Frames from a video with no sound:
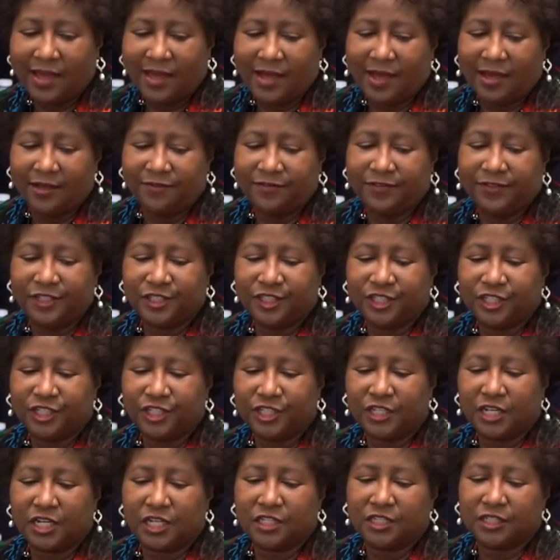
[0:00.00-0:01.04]
I
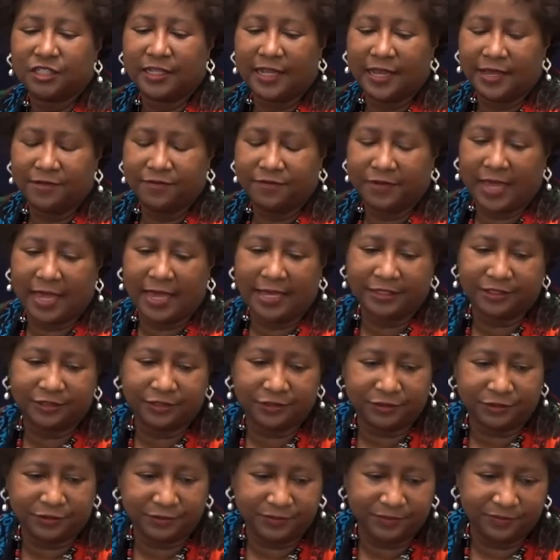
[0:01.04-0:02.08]
visited a slave
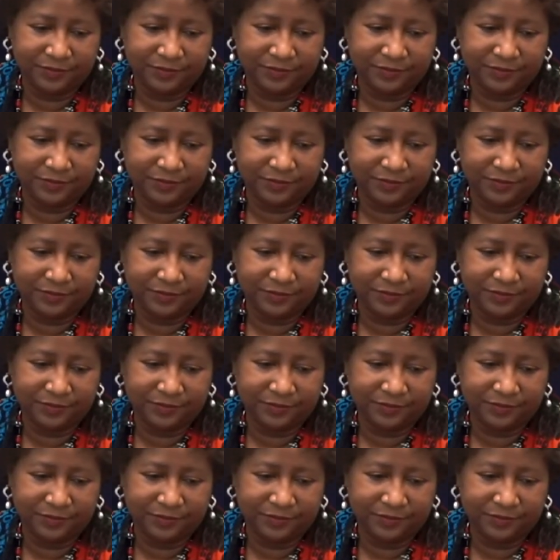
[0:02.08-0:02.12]
castle.